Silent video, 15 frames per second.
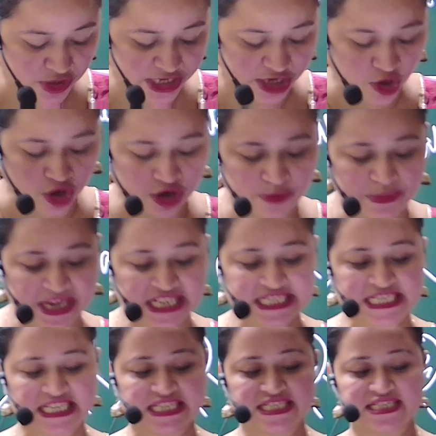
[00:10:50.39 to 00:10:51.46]
Economics
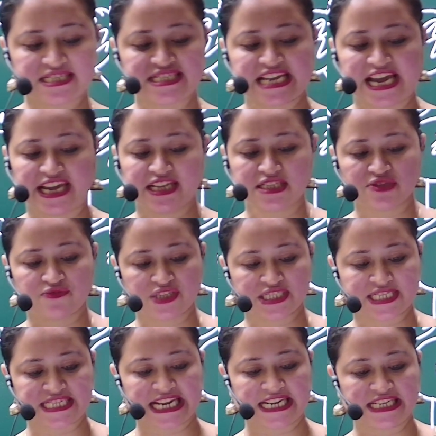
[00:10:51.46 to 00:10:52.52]
is a science which
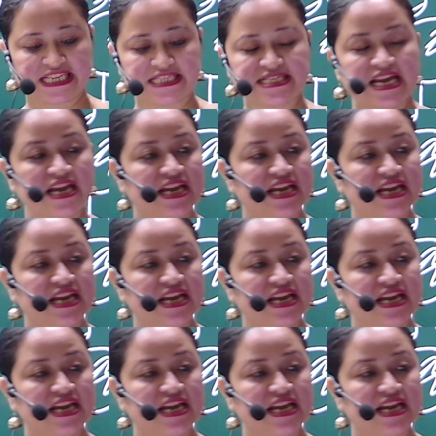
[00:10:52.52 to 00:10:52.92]
studies